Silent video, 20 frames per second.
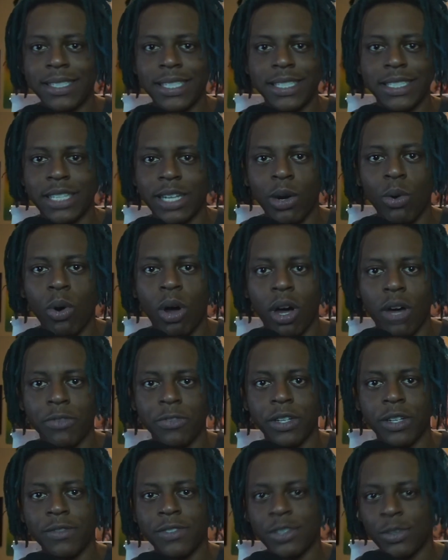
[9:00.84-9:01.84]
to go off
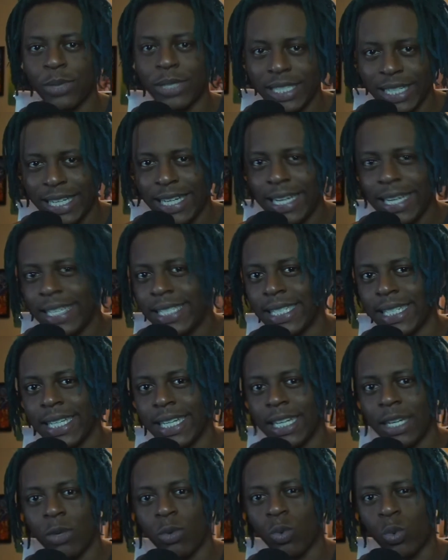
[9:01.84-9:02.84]
of, so it's easy to
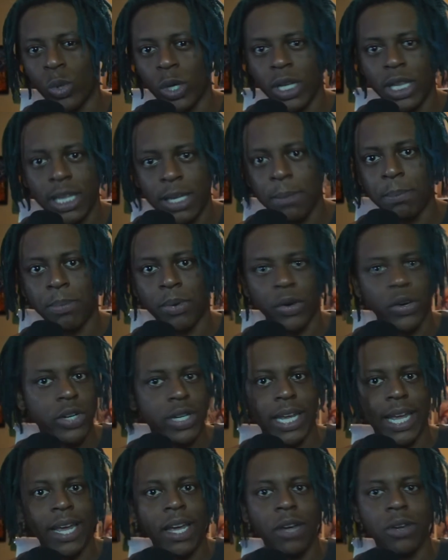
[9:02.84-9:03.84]
get really burnt
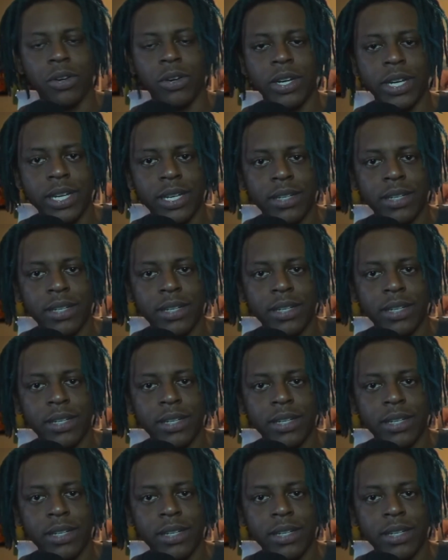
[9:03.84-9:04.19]
out on it.